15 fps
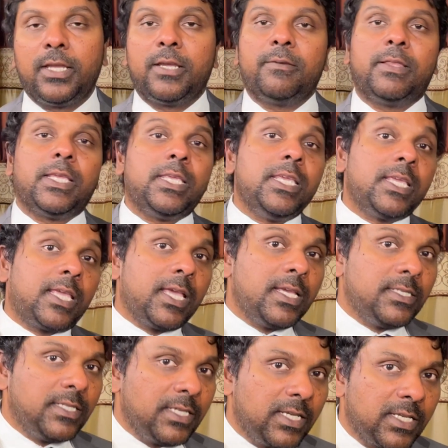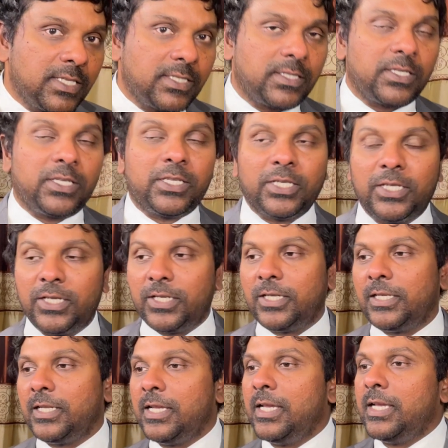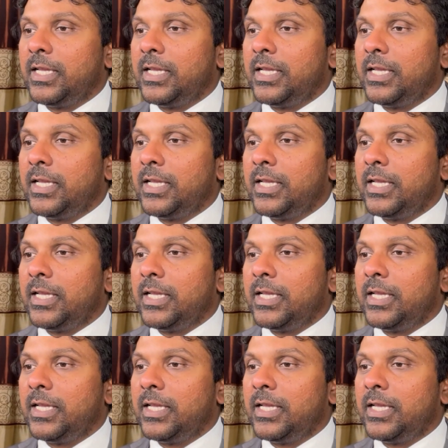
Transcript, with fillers: if the EKG is good,